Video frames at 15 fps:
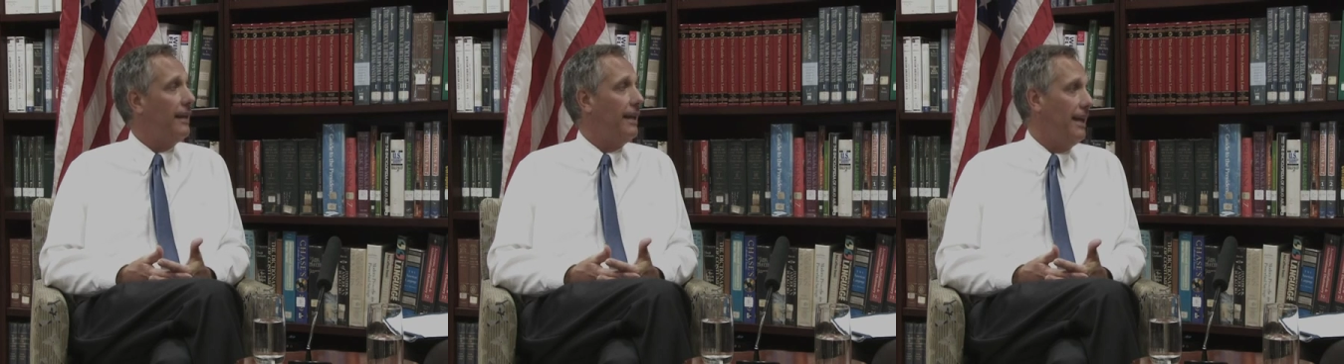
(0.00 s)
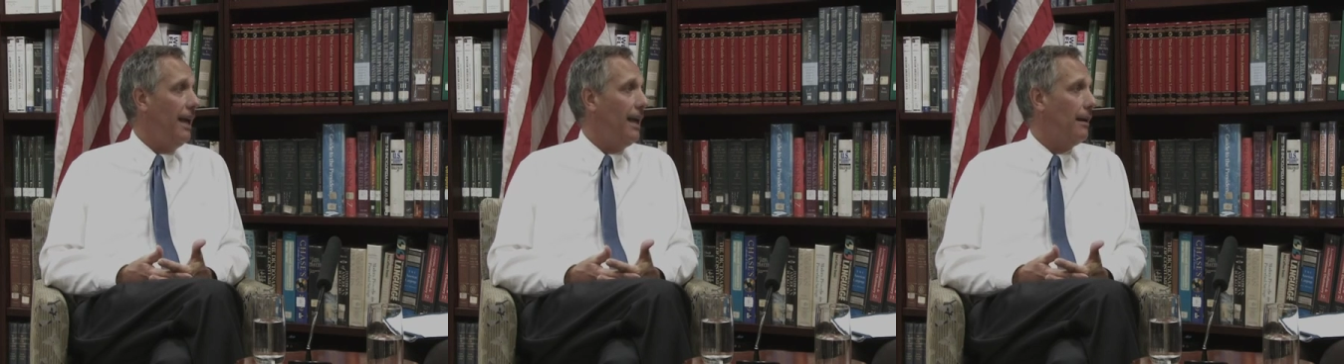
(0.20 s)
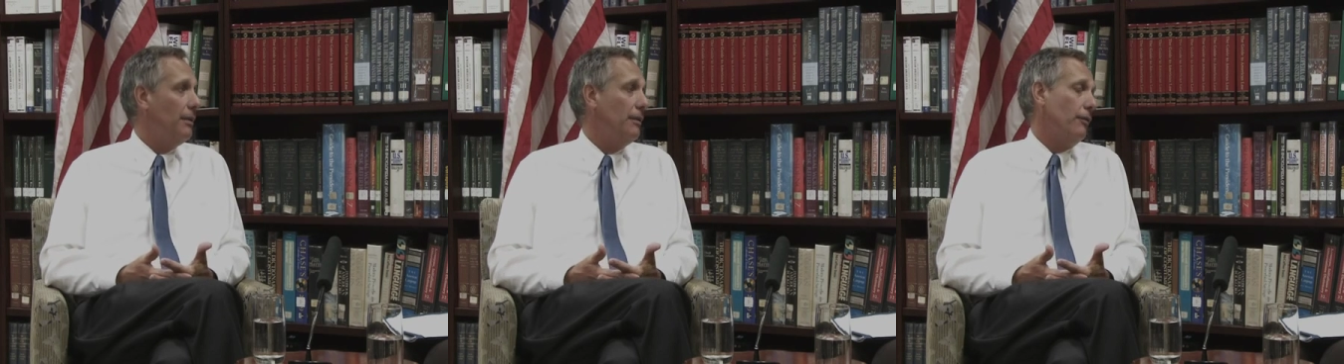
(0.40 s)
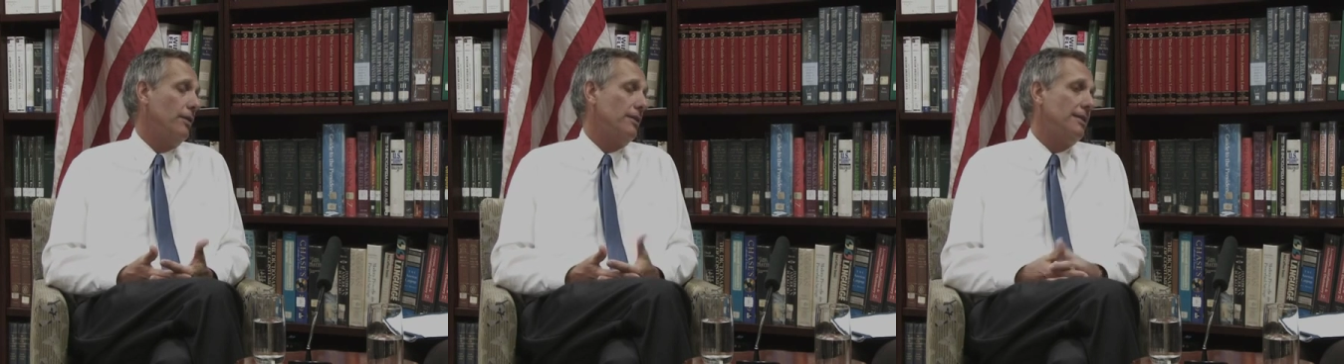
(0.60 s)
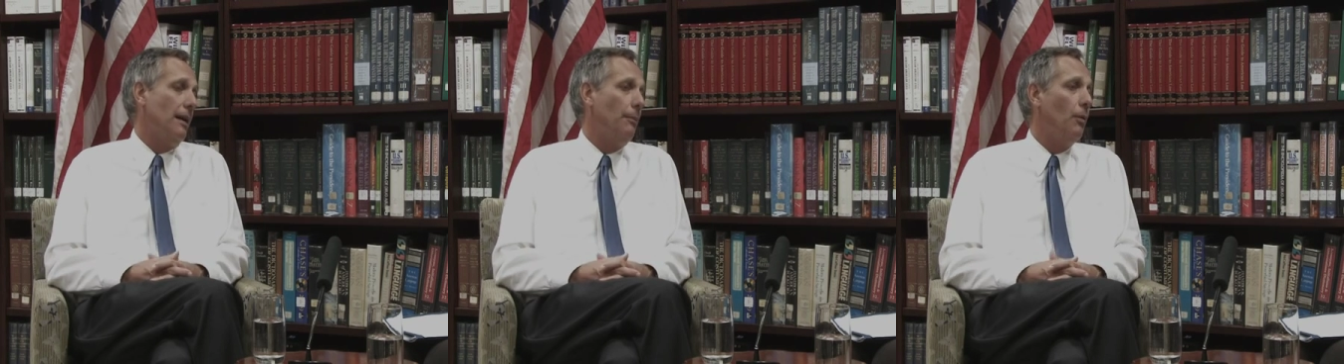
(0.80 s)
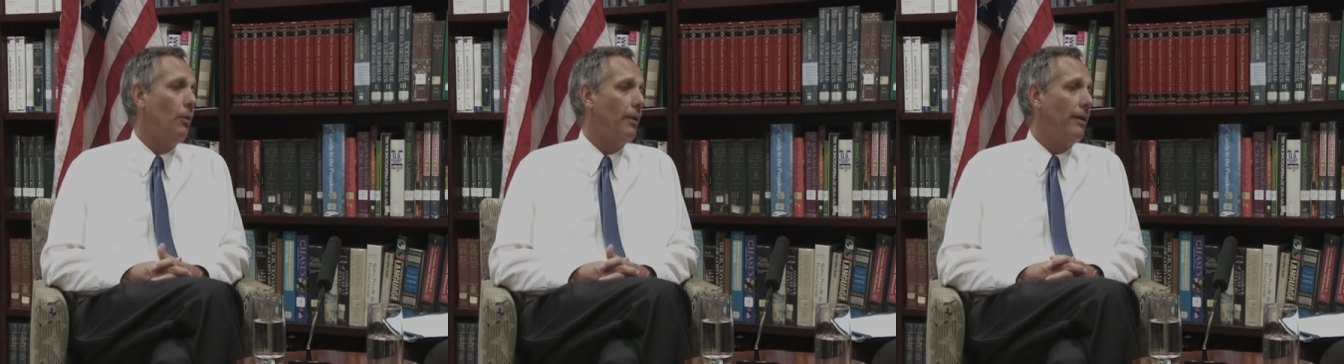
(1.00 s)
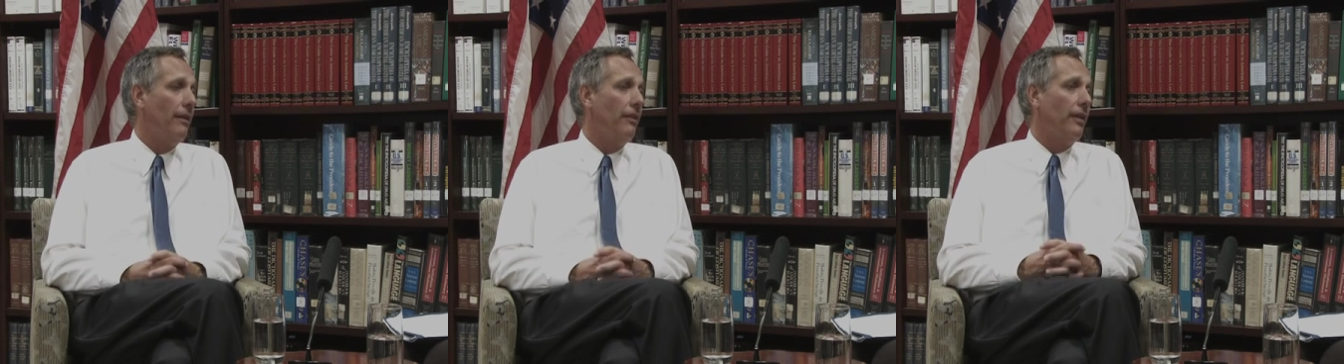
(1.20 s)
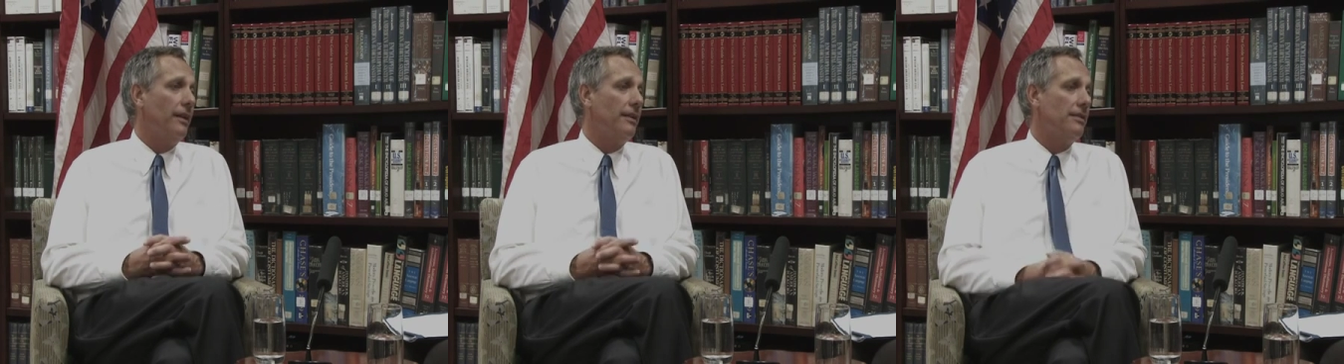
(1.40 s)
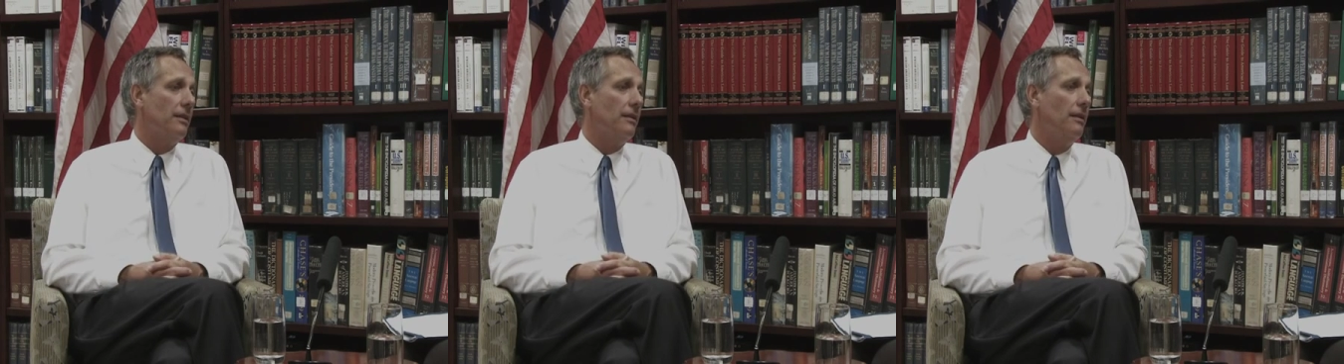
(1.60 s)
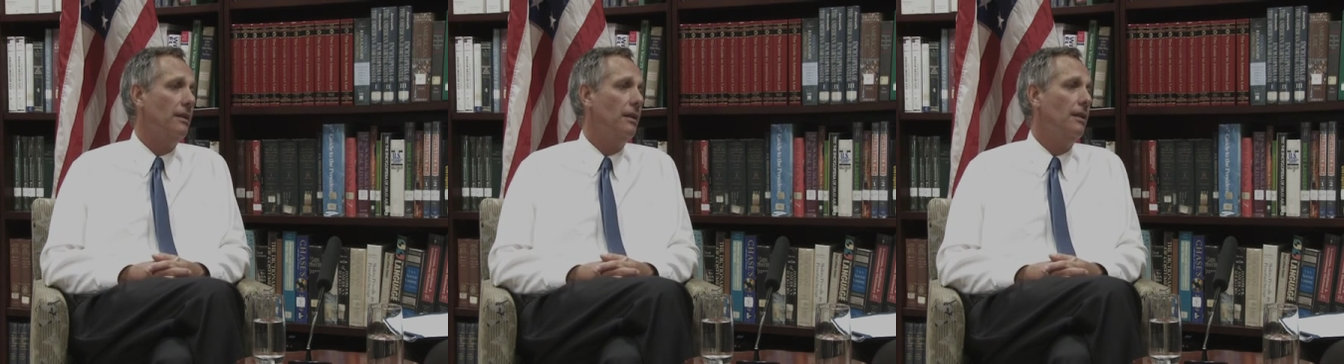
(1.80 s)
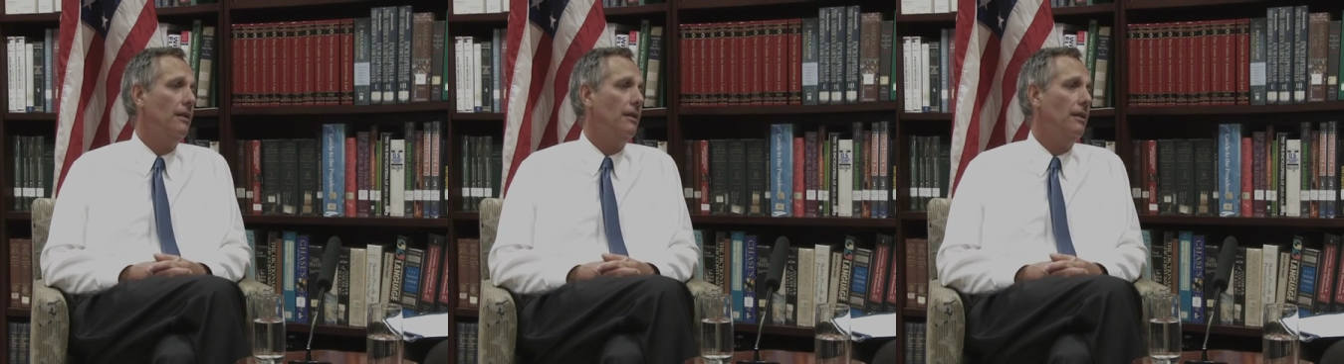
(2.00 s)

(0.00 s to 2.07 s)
they get. I mean, for example, one of the things that